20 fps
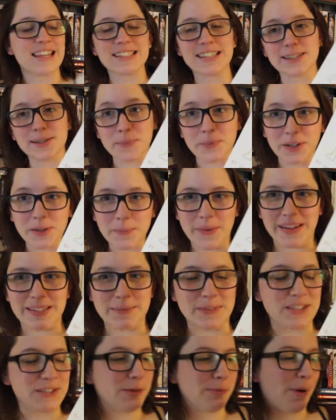This Is a Book by
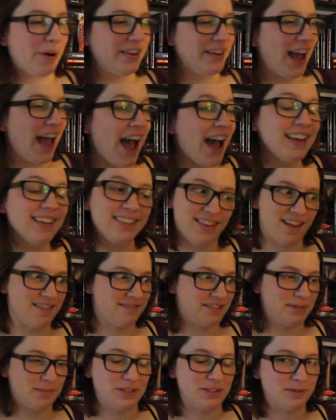Dimitri Martin. I
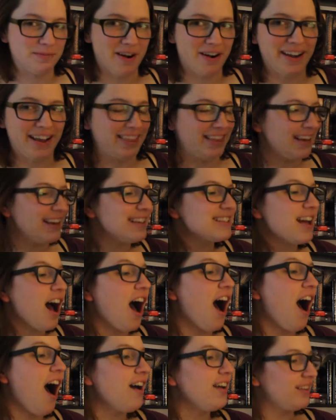love Dimitri Martin. I think he's
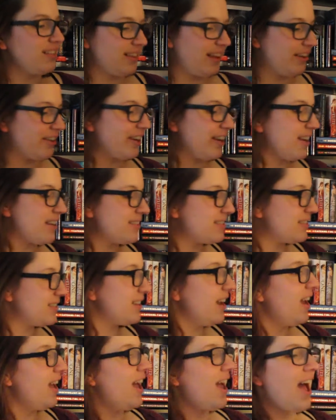hilarious.
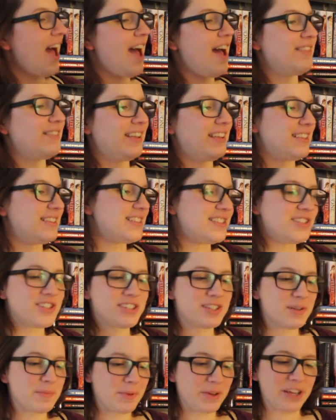And this is
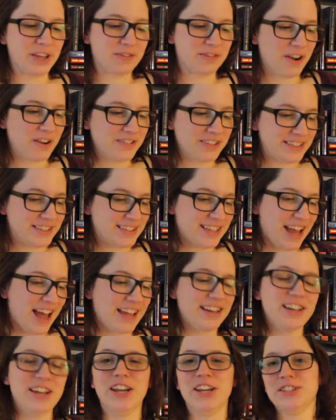just a book he wrote. It's
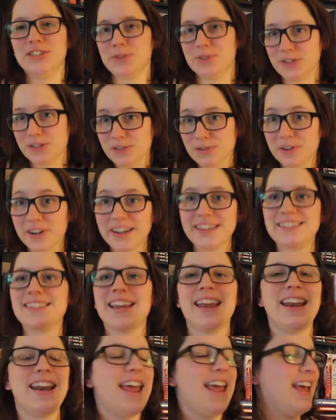got short stories
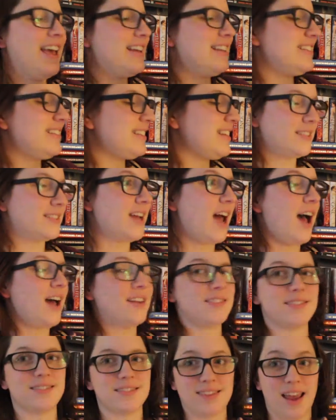in it,
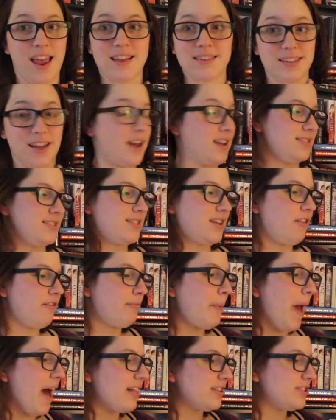tons and tons
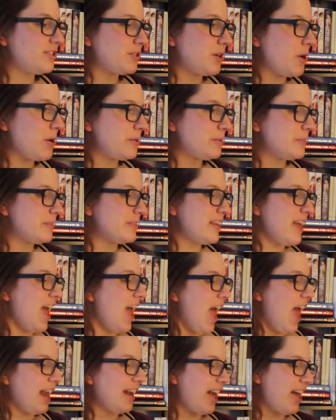of palindromes,
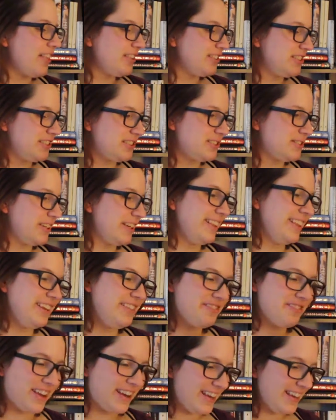and other just
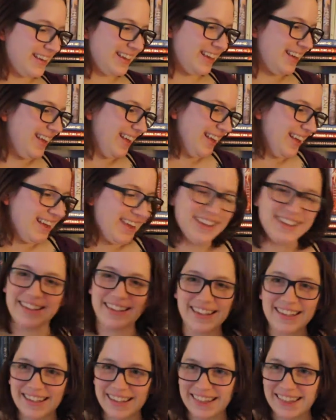really funny,
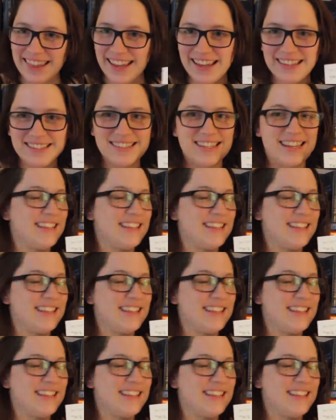geeky things.